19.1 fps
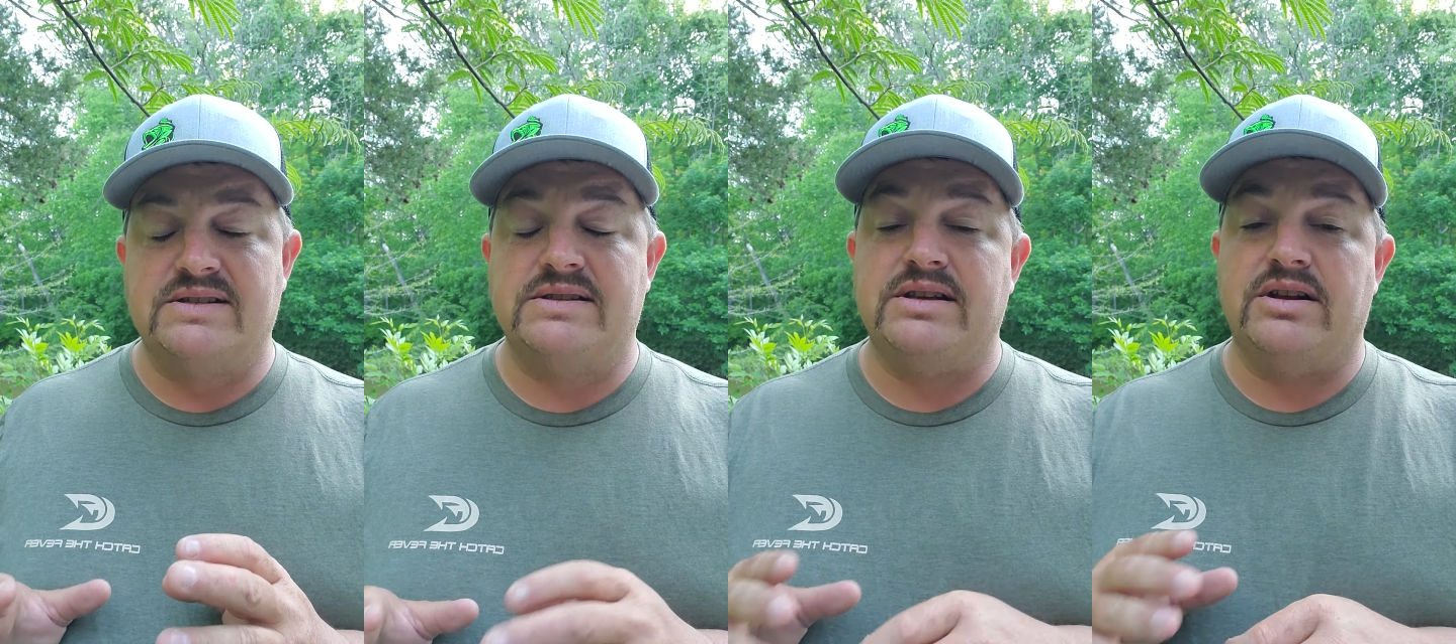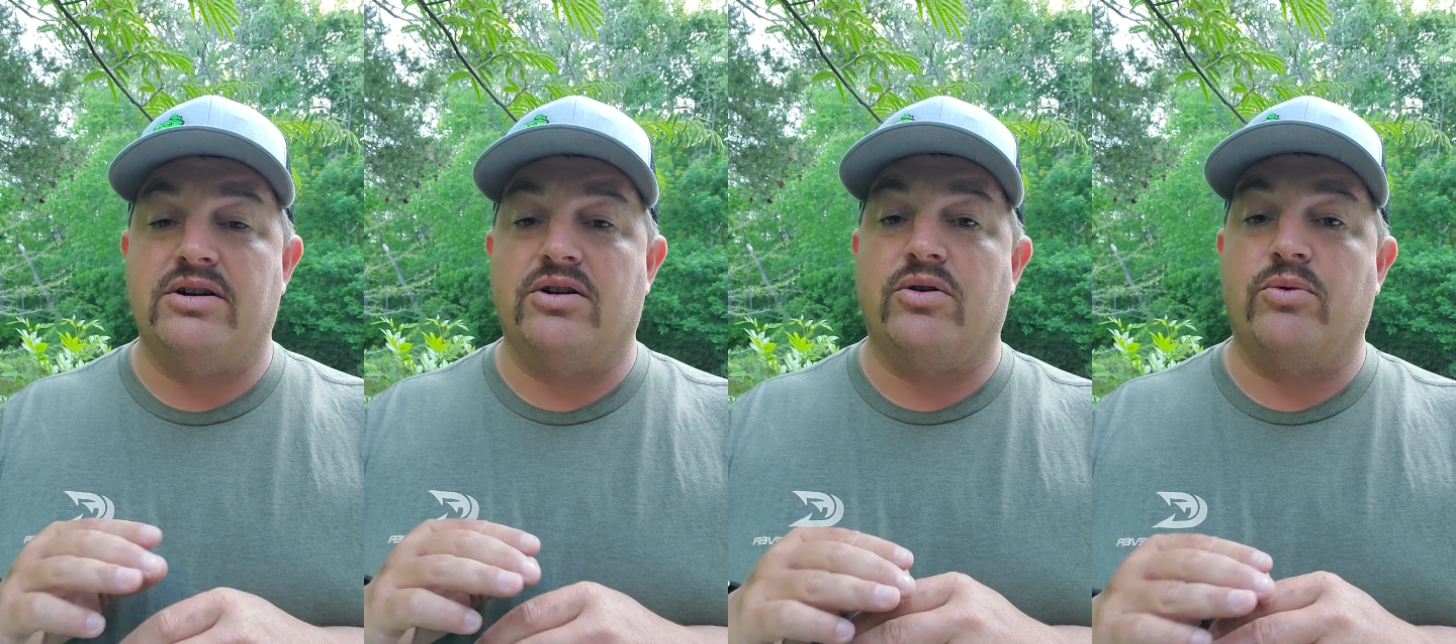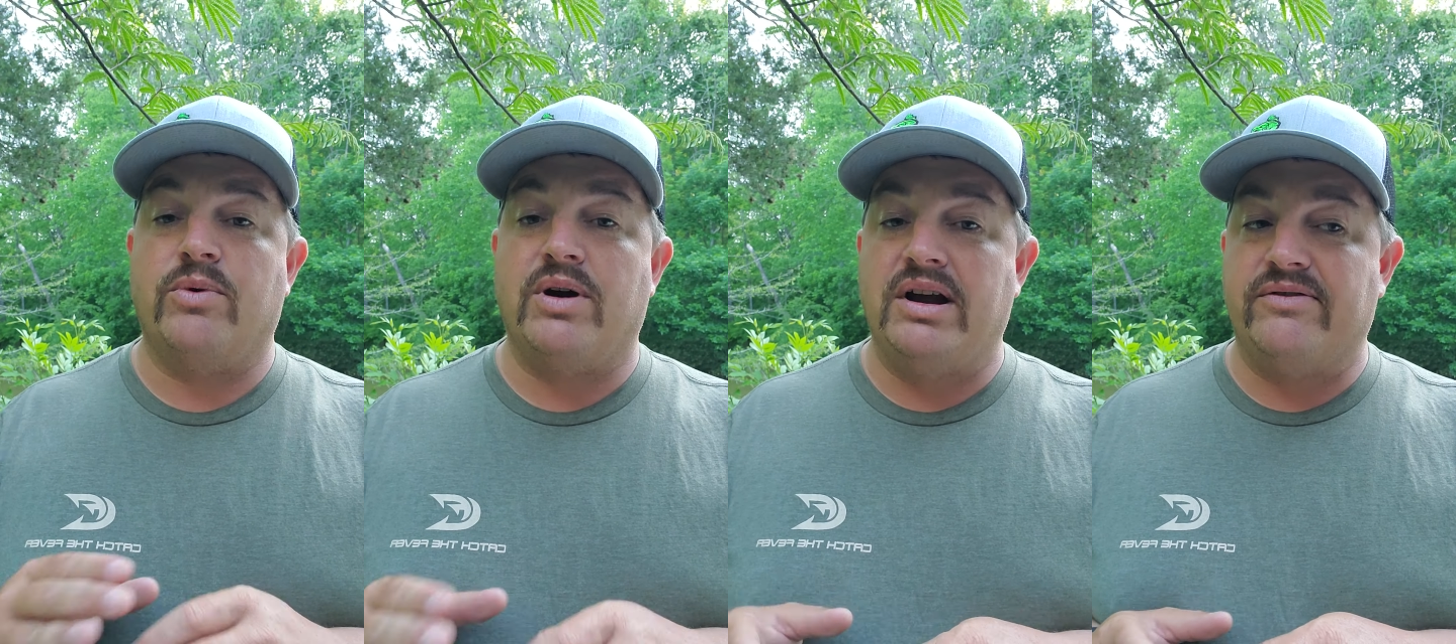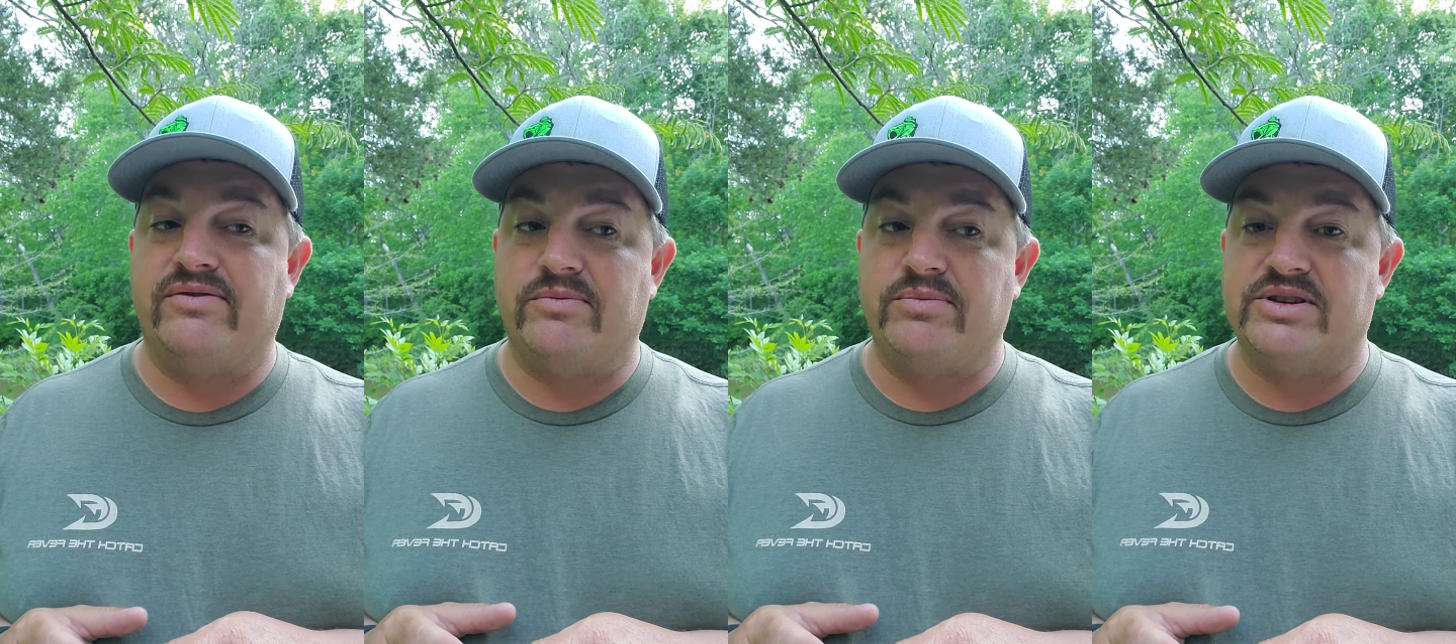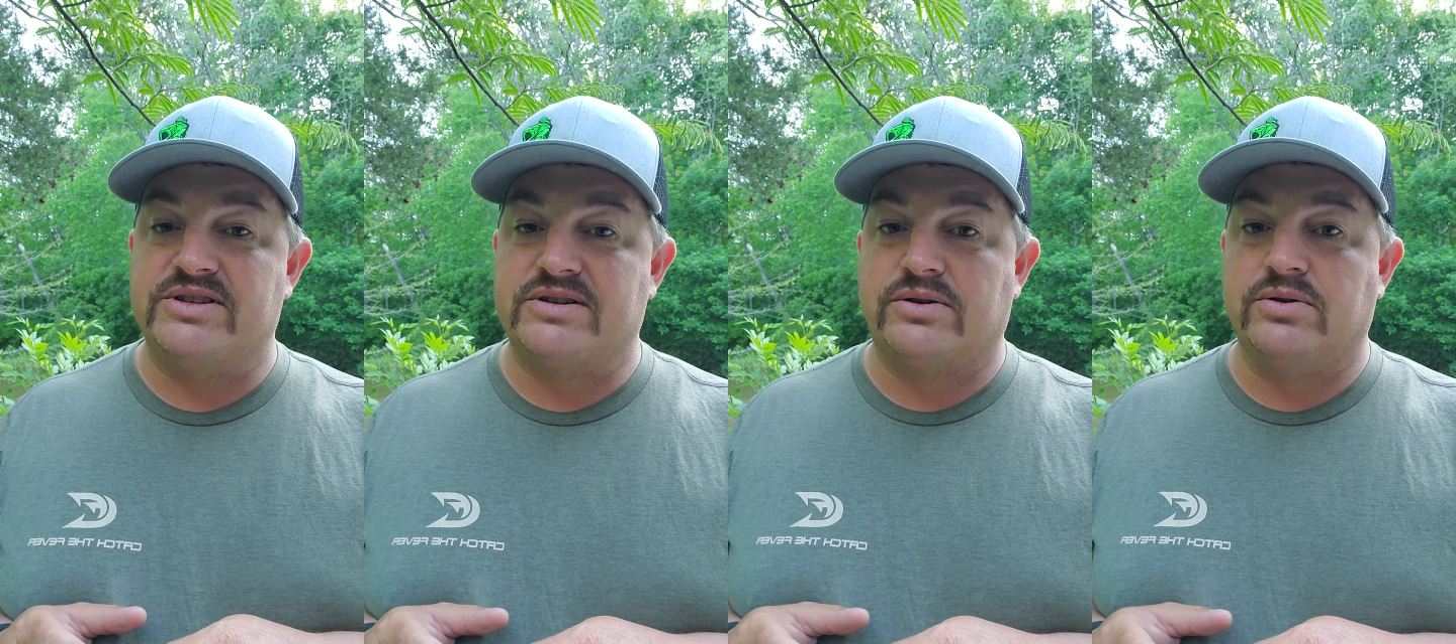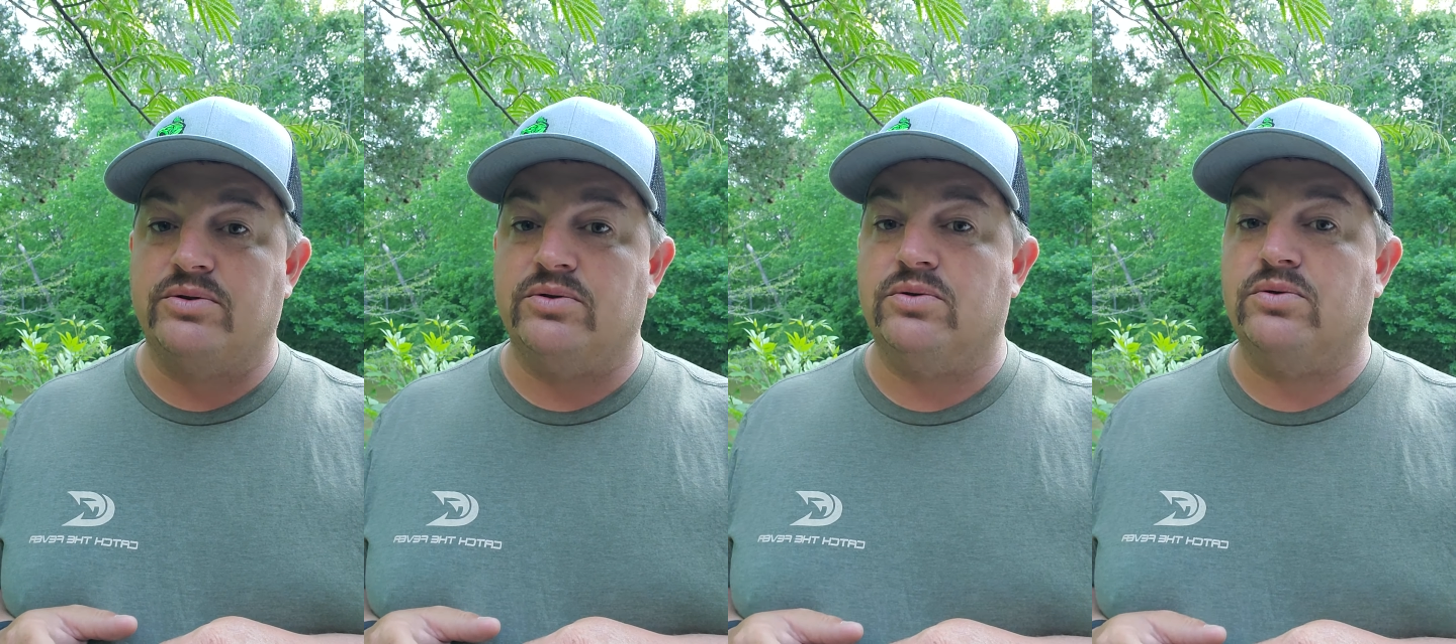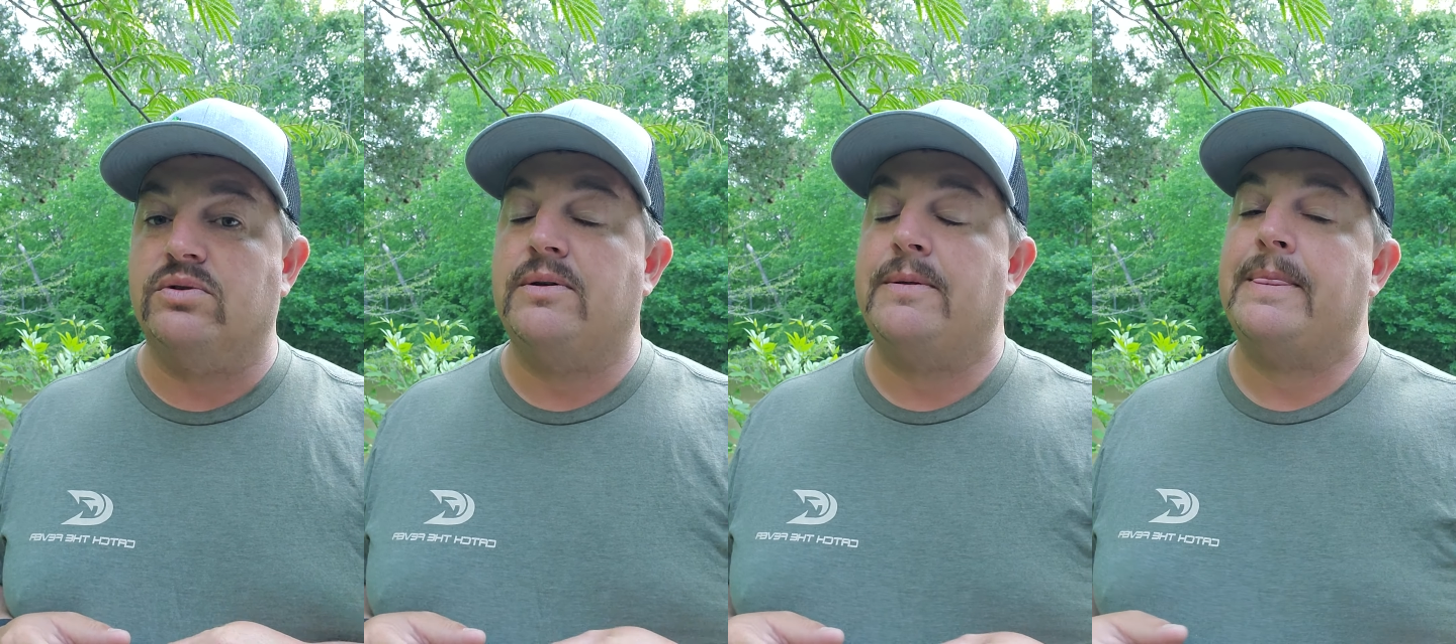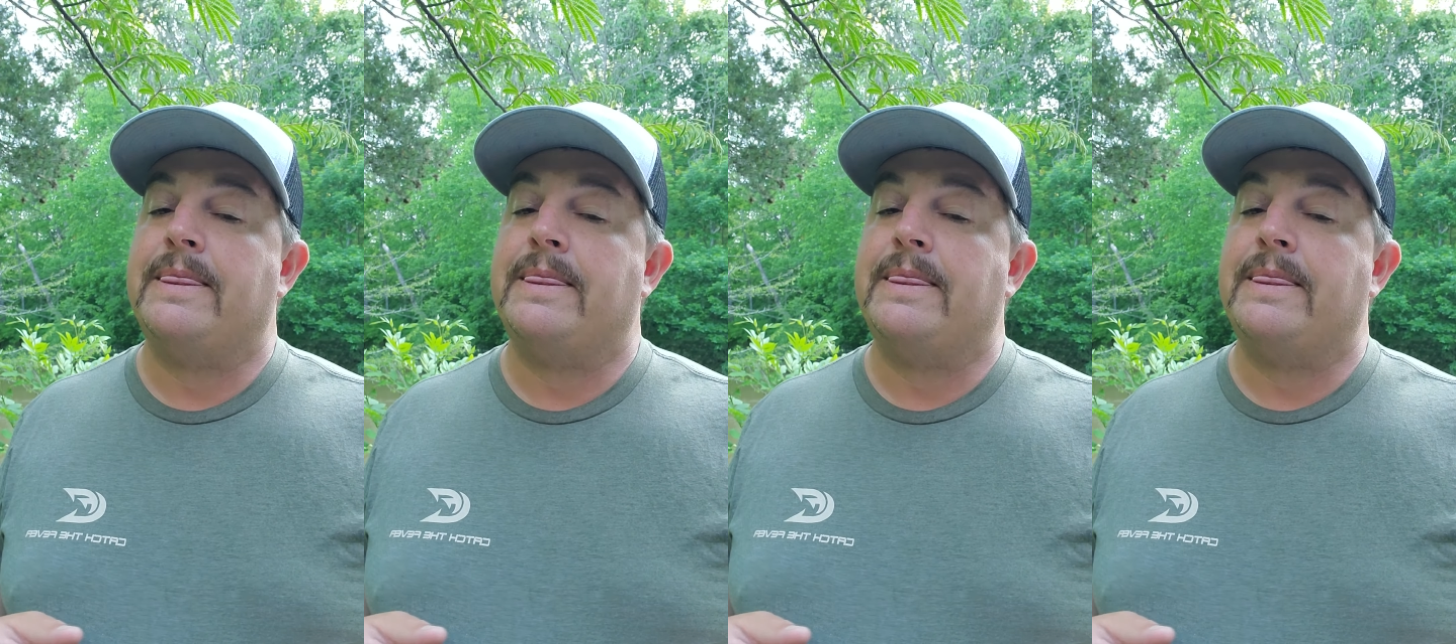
that are away from the school